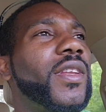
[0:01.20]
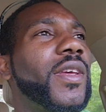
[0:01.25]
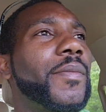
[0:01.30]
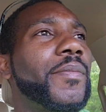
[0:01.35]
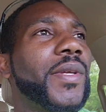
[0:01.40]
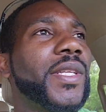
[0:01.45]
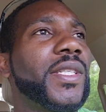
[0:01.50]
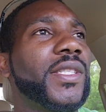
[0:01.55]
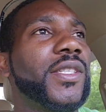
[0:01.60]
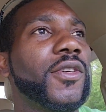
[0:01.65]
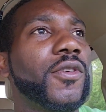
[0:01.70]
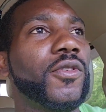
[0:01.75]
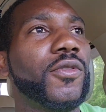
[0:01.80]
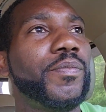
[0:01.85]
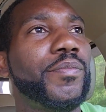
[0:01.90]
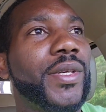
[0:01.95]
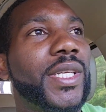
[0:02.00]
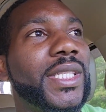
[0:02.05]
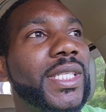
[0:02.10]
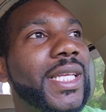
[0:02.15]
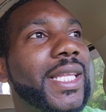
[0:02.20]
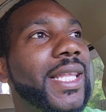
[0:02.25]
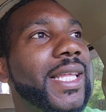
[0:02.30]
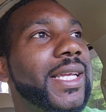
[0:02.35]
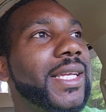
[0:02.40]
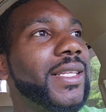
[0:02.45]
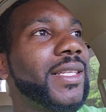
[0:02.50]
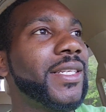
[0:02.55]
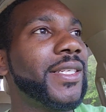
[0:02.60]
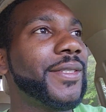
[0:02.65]
I've been so busy
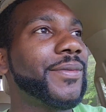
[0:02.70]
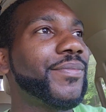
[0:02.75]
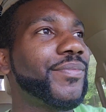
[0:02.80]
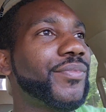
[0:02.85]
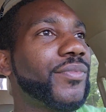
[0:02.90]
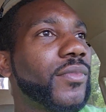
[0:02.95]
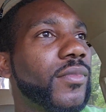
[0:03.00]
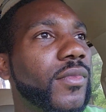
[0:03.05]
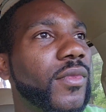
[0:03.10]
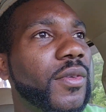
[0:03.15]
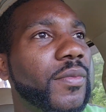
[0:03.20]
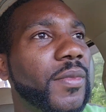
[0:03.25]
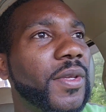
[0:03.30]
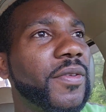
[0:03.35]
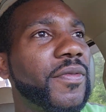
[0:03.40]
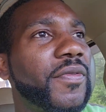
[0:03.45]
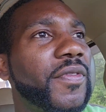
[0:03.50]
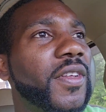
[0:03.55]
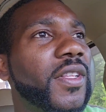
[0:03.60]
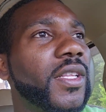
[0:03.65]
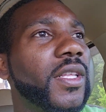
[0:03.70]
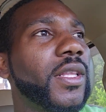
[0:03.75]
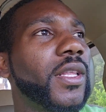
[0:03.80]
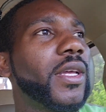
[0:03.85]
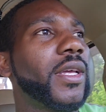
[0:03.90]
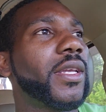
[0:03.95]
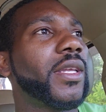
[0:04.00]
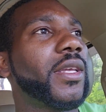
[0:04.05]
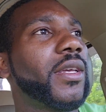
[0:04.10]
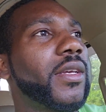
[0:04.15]
lately and been feeling
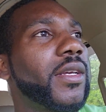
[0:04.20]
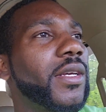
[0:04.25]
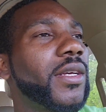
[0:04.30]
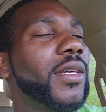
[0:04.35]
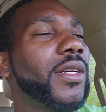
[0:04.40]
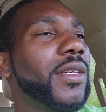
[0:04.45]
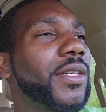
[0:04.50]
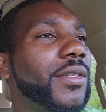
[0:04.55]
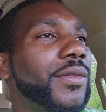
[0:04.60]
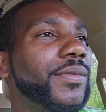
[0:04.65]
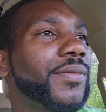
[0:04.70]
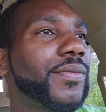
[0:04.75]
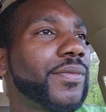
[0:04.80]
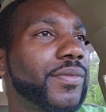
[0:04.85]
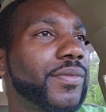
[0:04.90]
like it